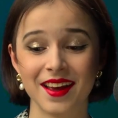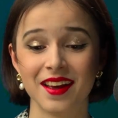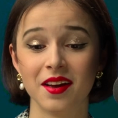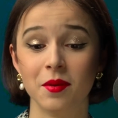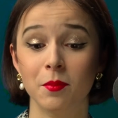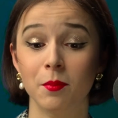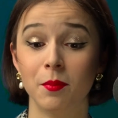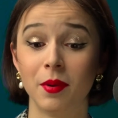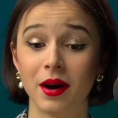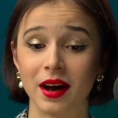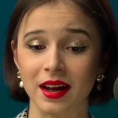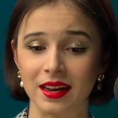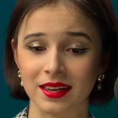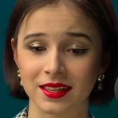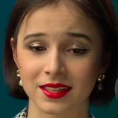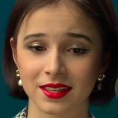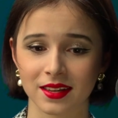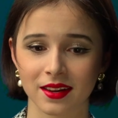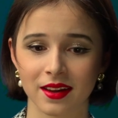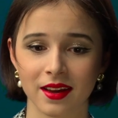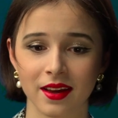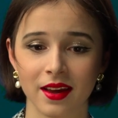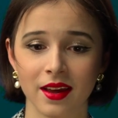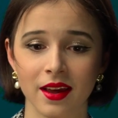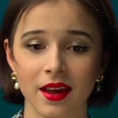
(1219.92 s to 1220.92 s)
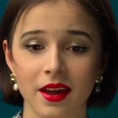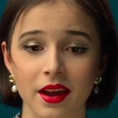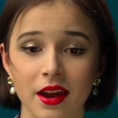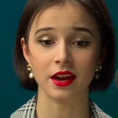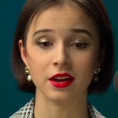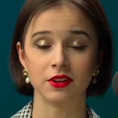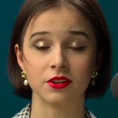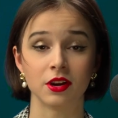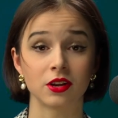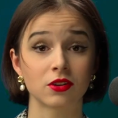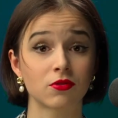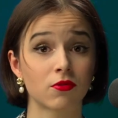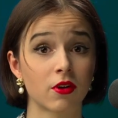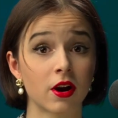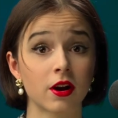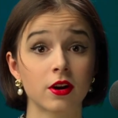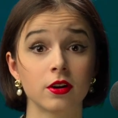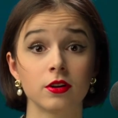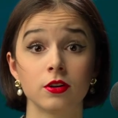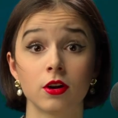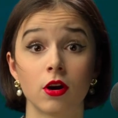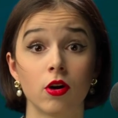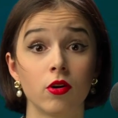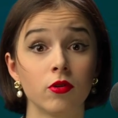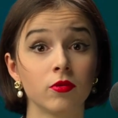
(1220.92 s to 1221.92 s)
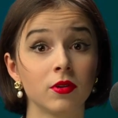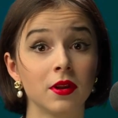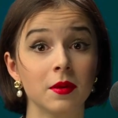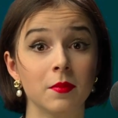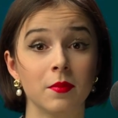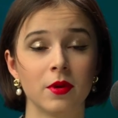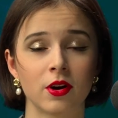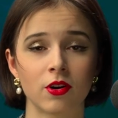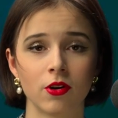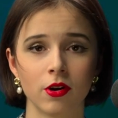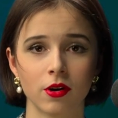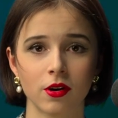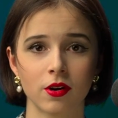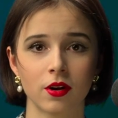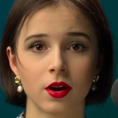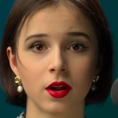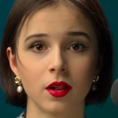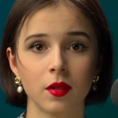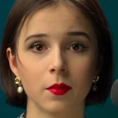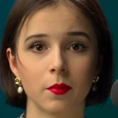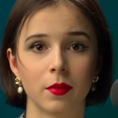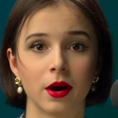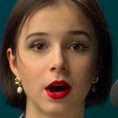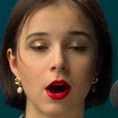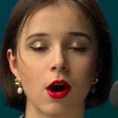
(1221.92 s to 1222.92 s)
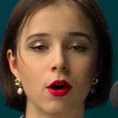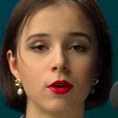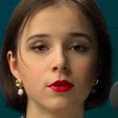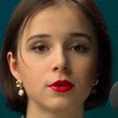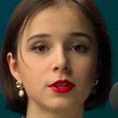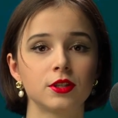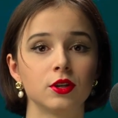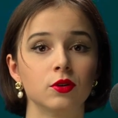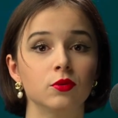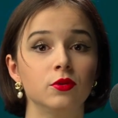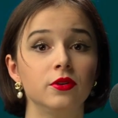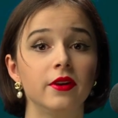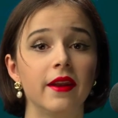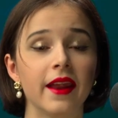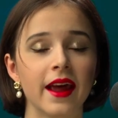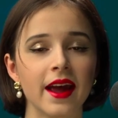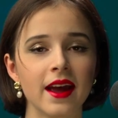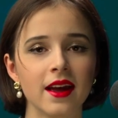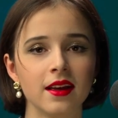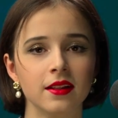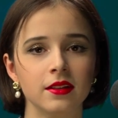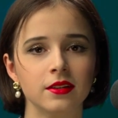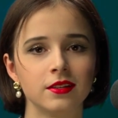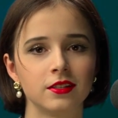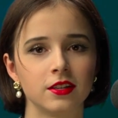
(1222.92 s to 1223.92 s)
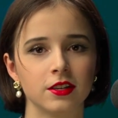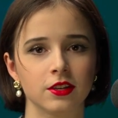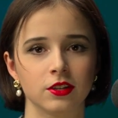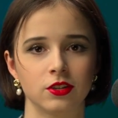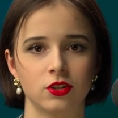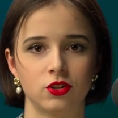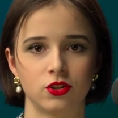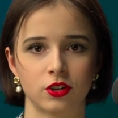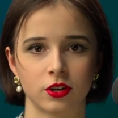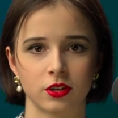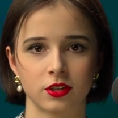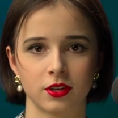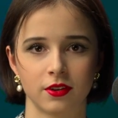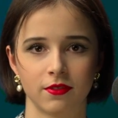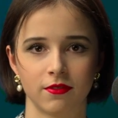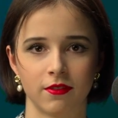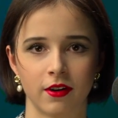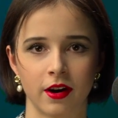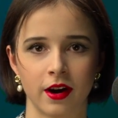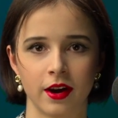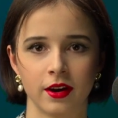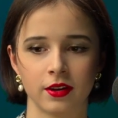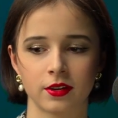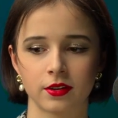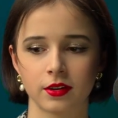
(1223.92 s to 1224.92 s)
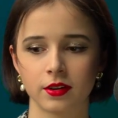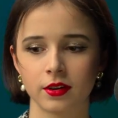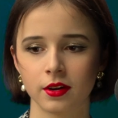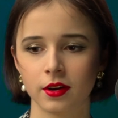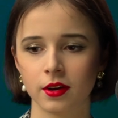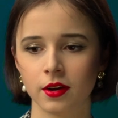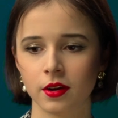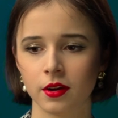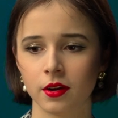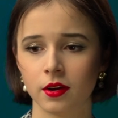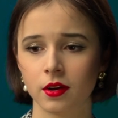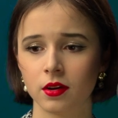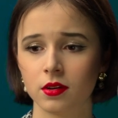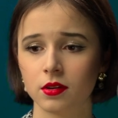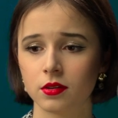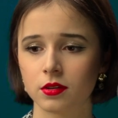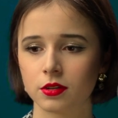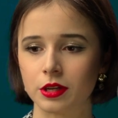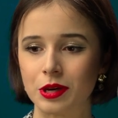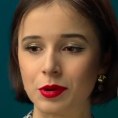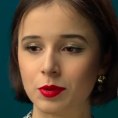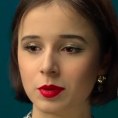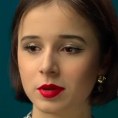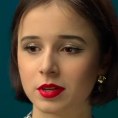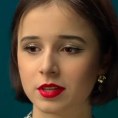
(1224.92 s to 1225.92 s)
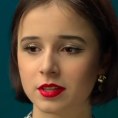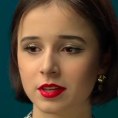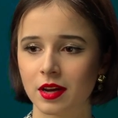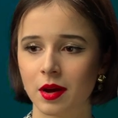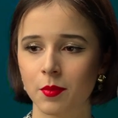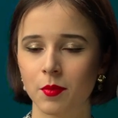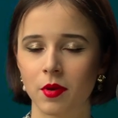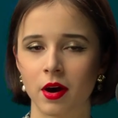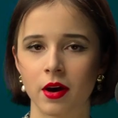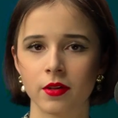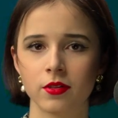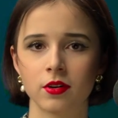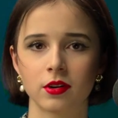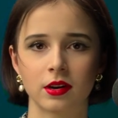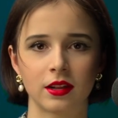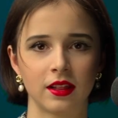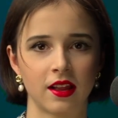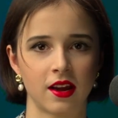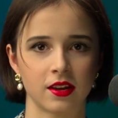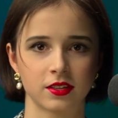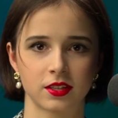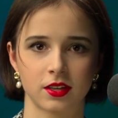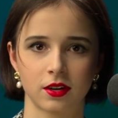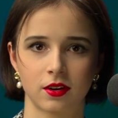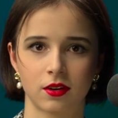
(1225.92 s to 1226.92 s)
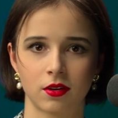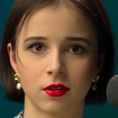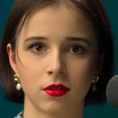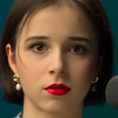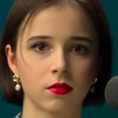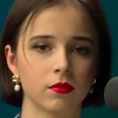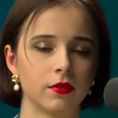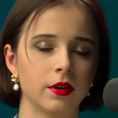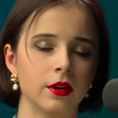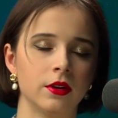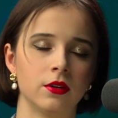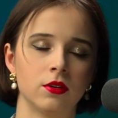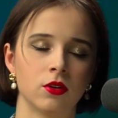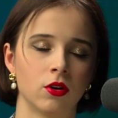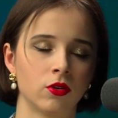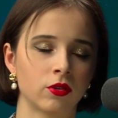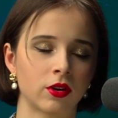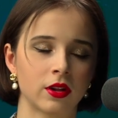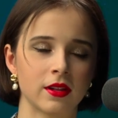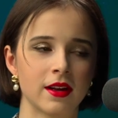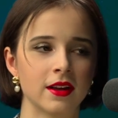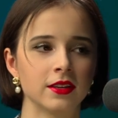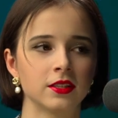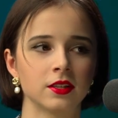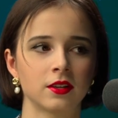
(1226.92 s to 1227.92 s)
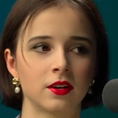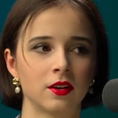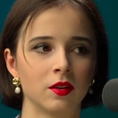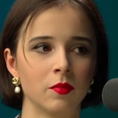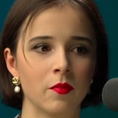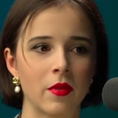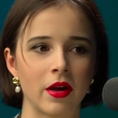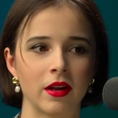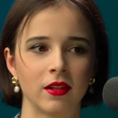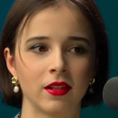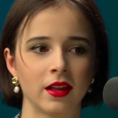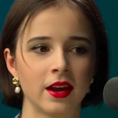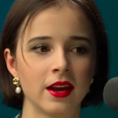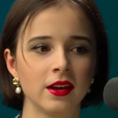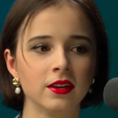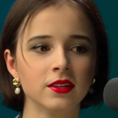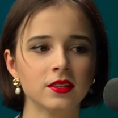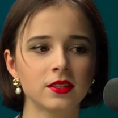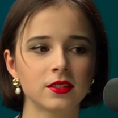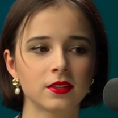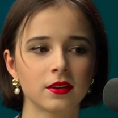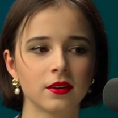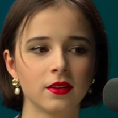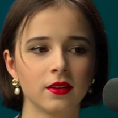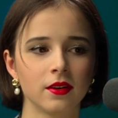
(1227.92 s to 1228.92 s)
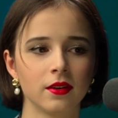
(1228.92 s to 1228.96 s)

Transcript: But in Nutcracker, not only miracle, but also dance is justified. So in some other classical and non-classical ballets,